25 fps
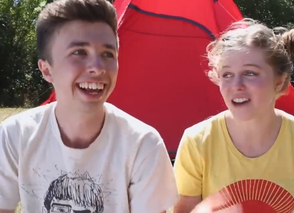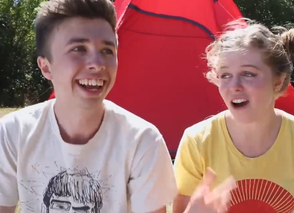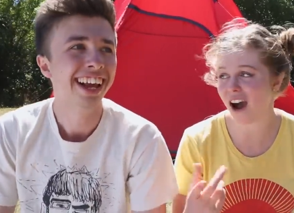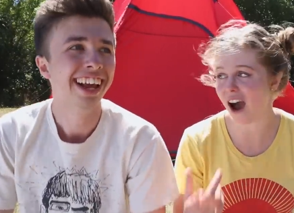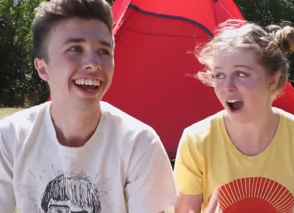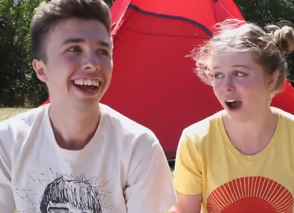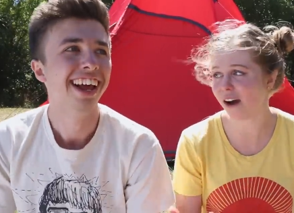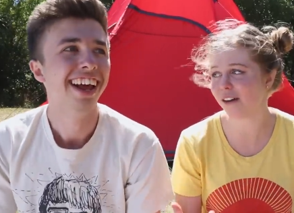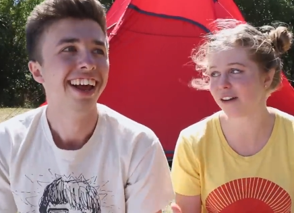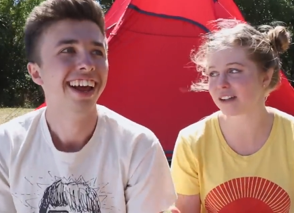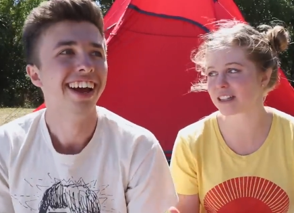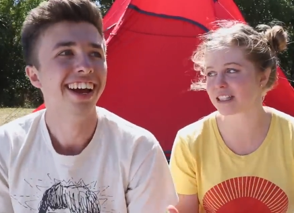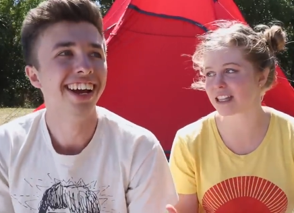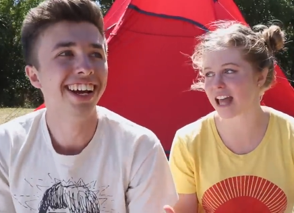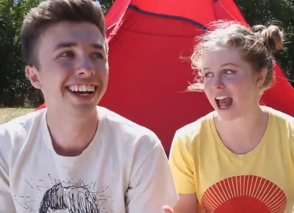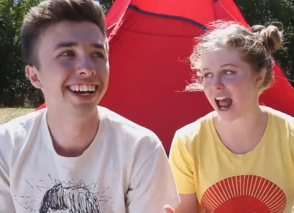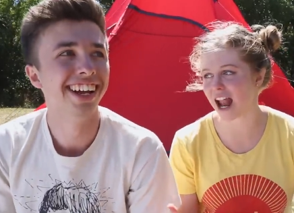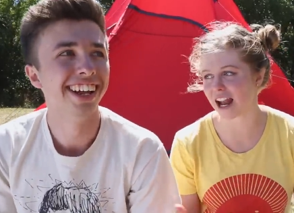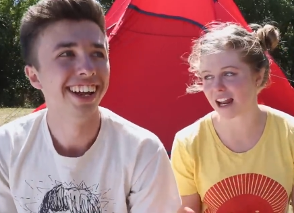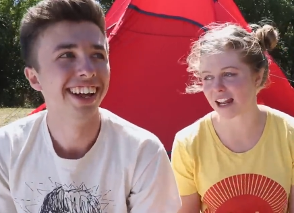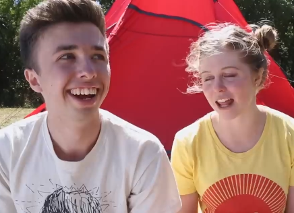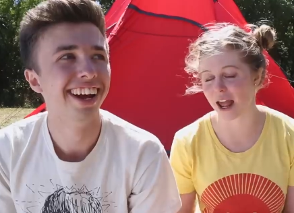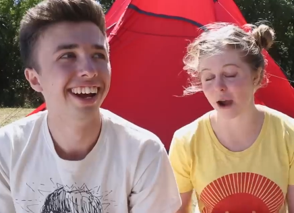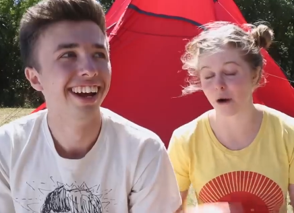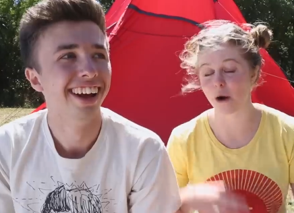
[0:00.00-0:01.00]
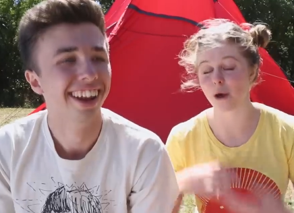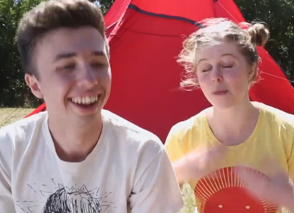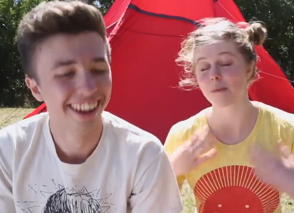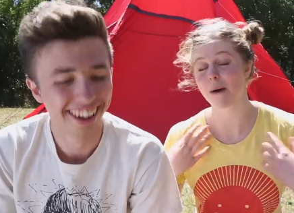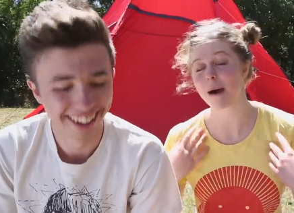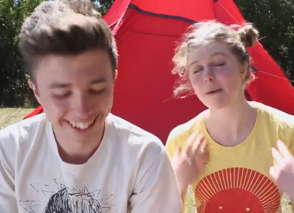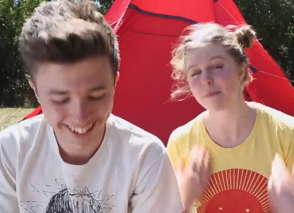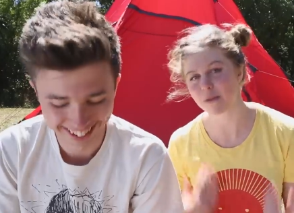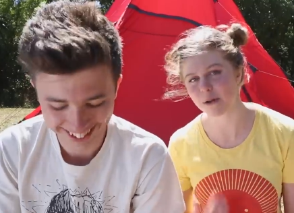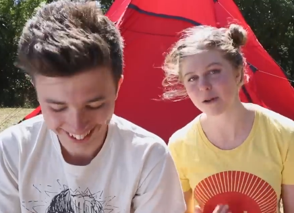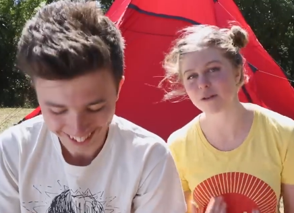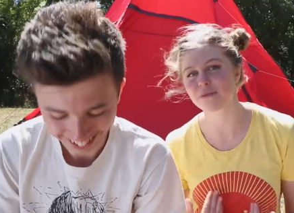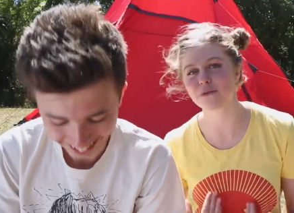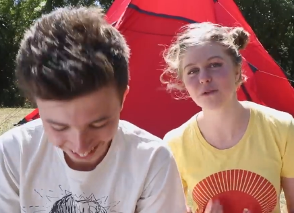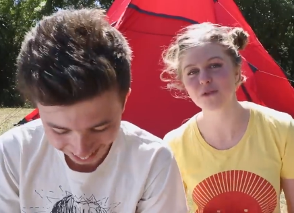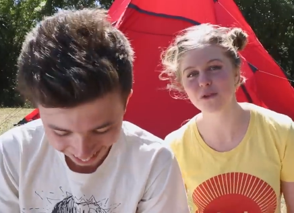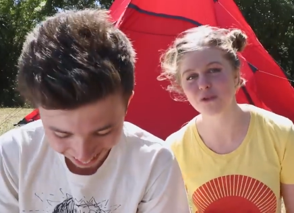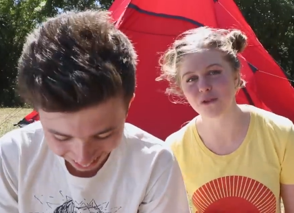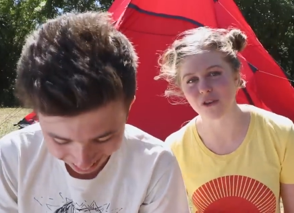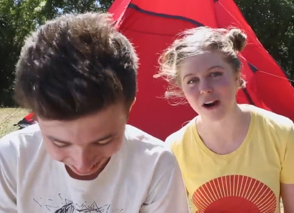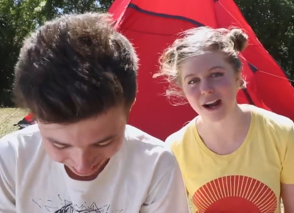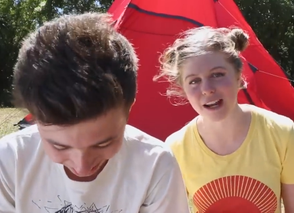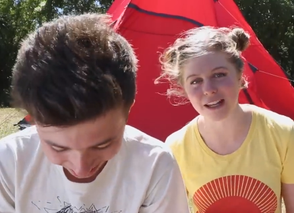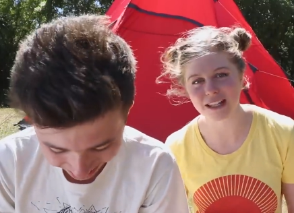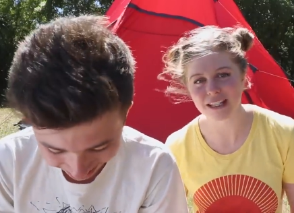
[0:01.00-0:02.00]
Speaker 1: So I was standing there with my
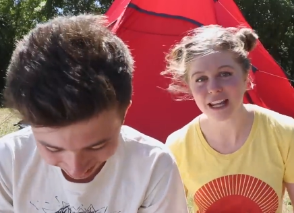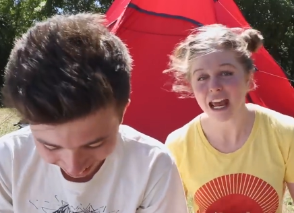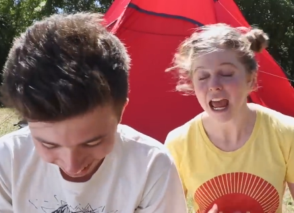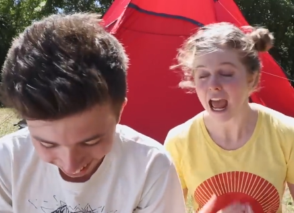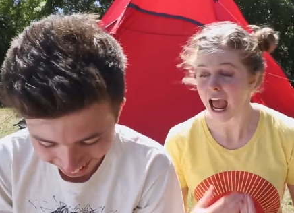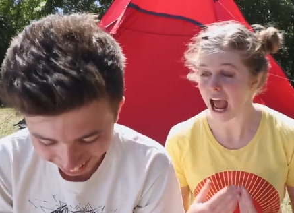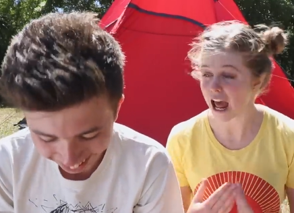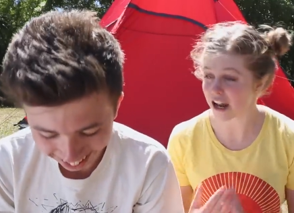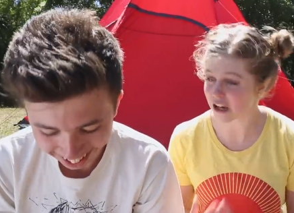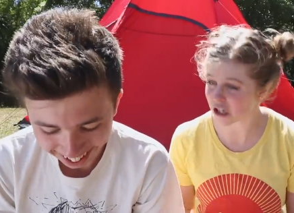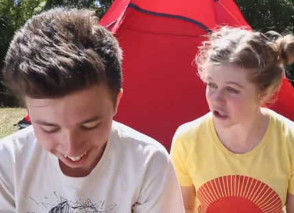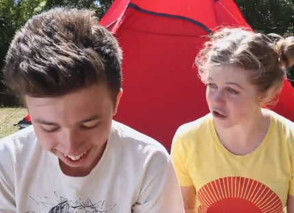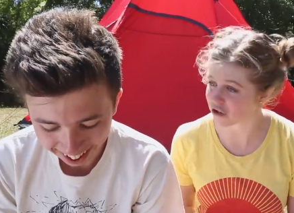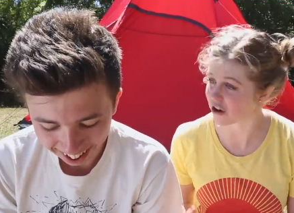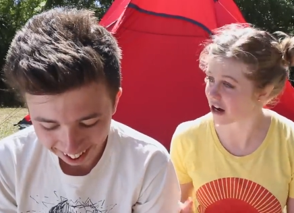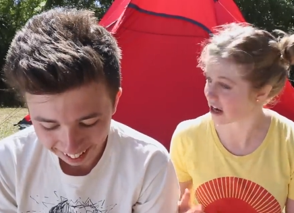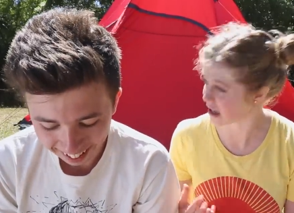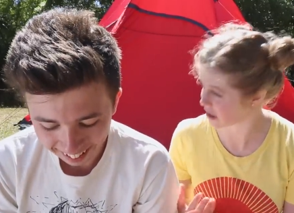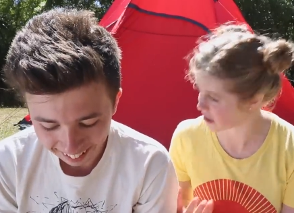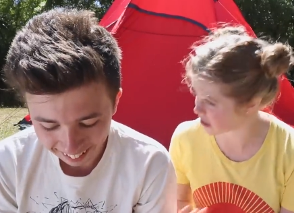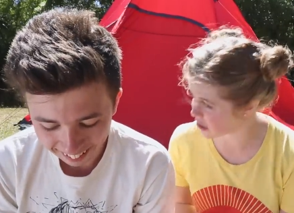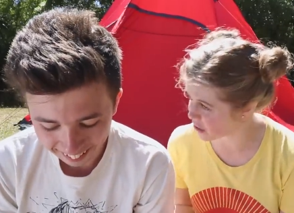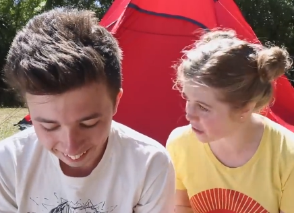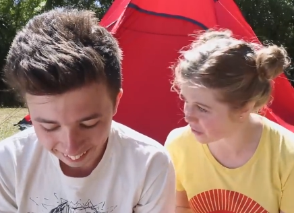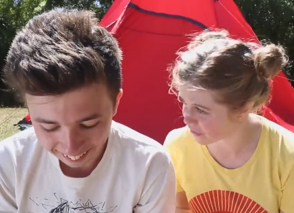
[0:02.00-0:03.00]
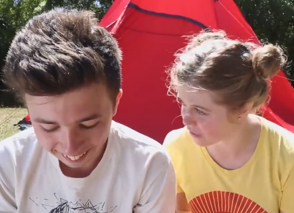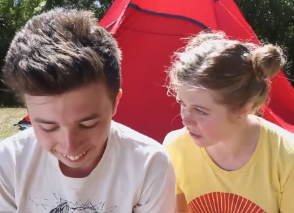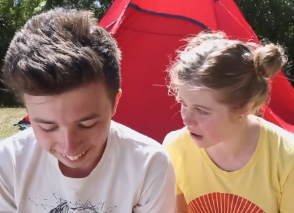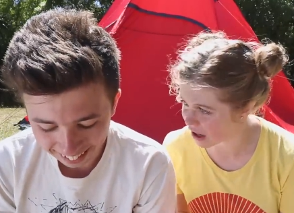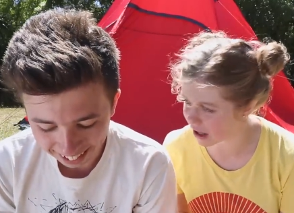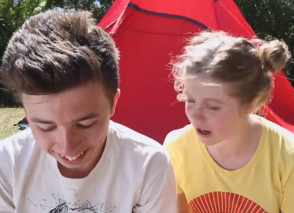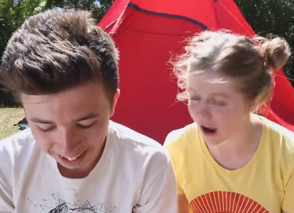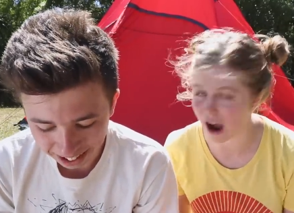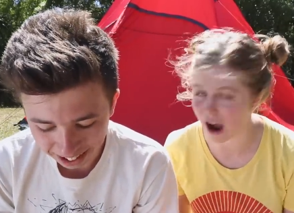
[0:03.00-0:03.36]
beautiful dress and a drink that you had very